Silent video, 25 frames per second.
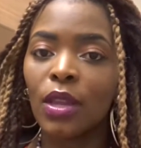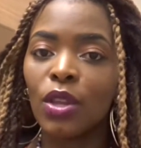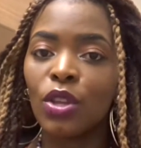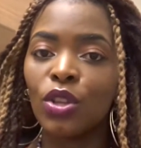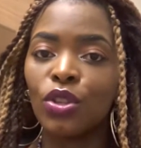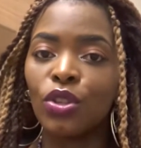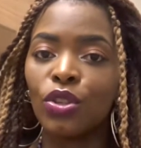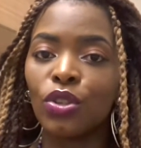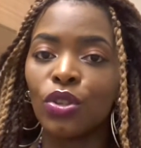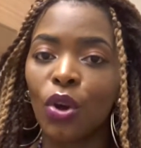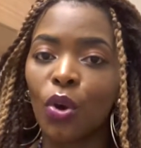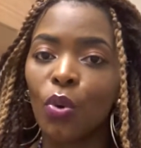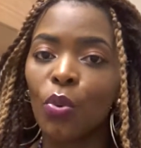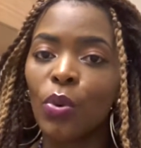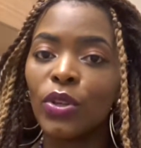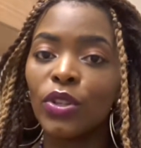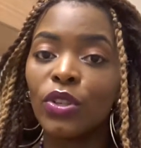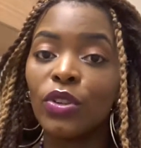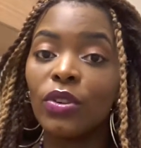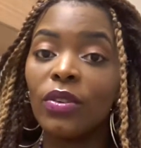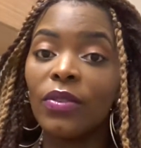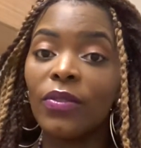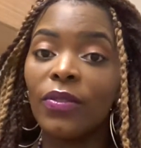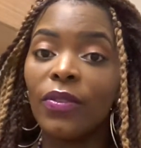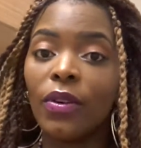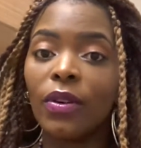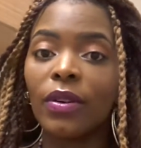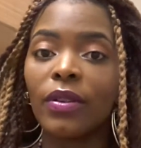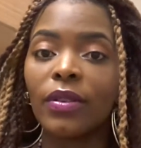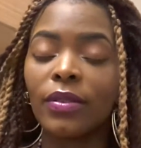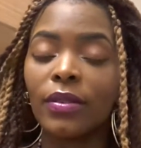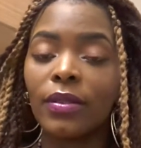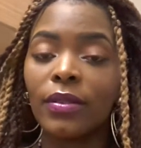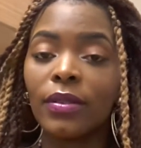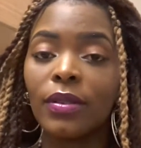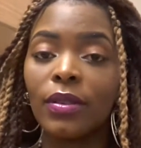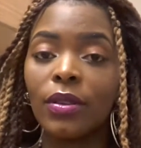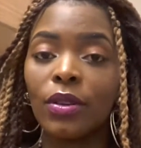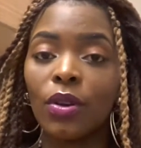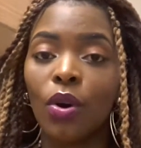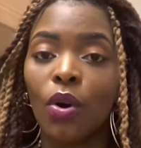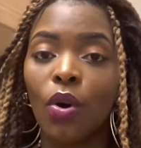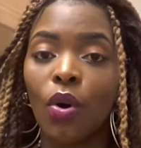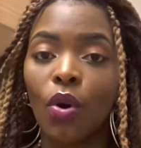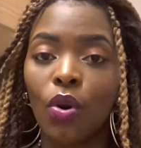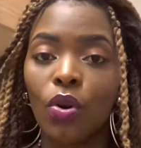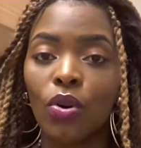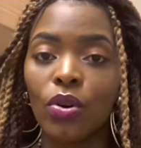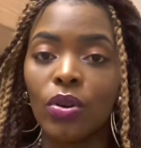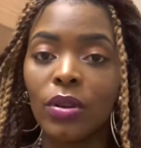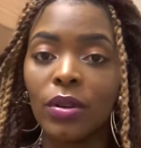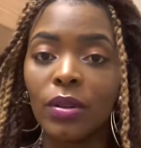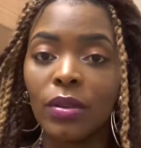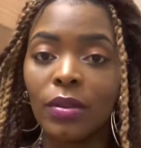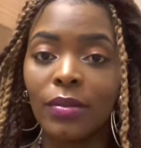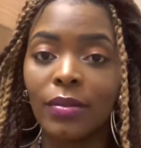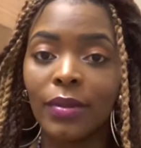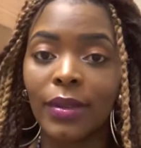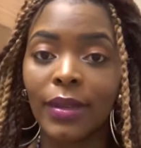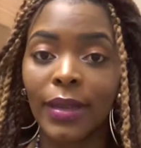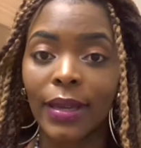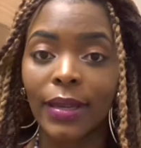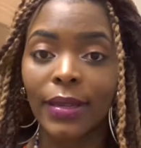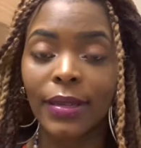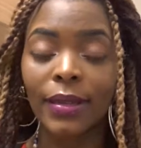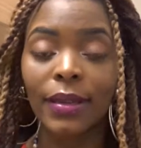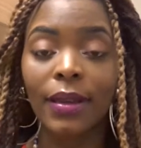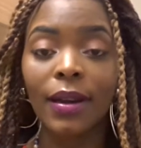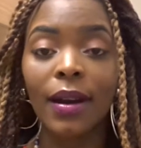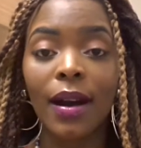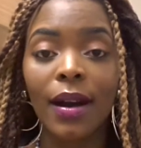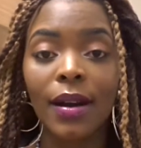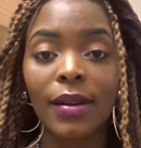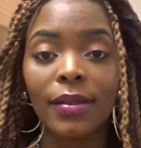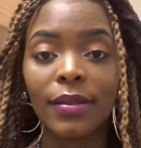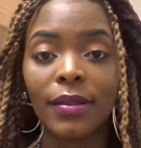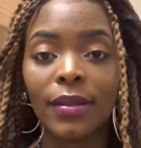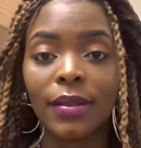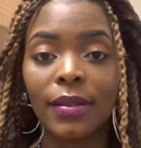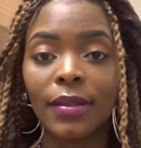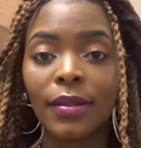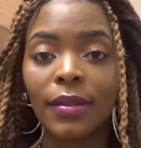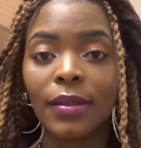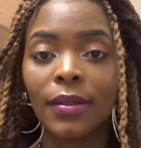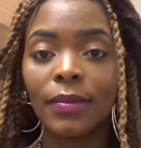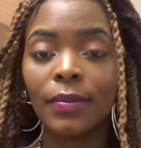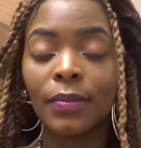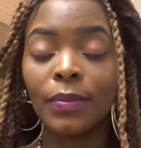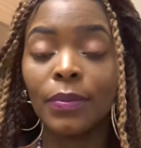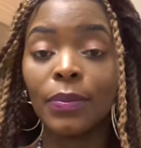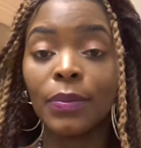So we should focus on getting assets.